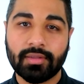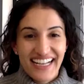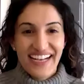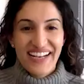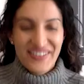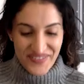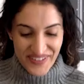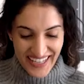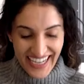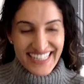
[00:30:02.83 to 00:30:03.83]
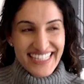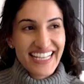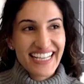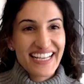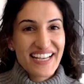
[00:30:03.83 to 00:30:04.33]
I'd
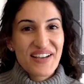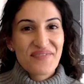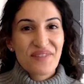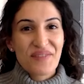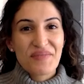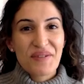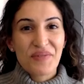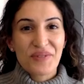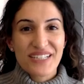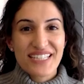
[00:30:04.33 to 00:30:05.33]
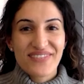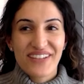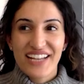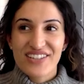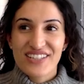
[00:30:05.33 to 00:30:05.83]
say probably my worst
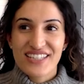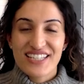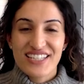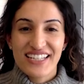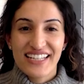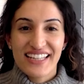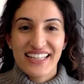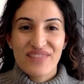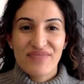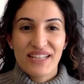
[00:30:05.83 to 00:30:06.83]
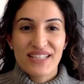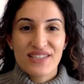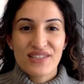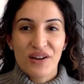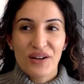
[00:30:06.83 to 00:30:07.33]
financial decision that I've made
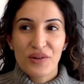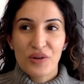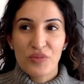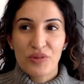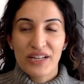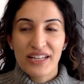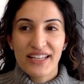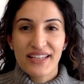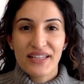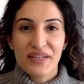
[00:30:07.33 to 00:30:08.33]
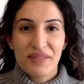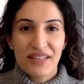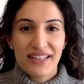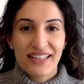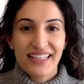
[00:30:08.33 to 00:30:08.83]
is not incorporating
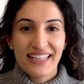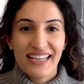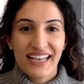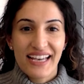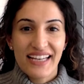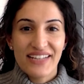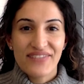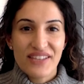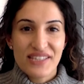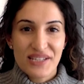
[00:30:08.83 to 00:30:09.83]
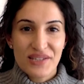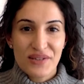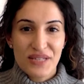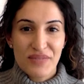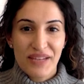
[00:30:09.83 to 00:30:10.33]
immediately and investing as soon
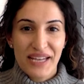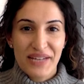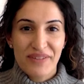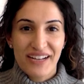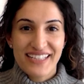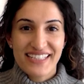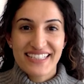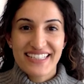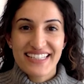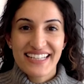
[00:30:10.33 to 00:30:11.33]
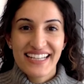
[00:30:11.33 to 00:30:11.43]
as I began to practice.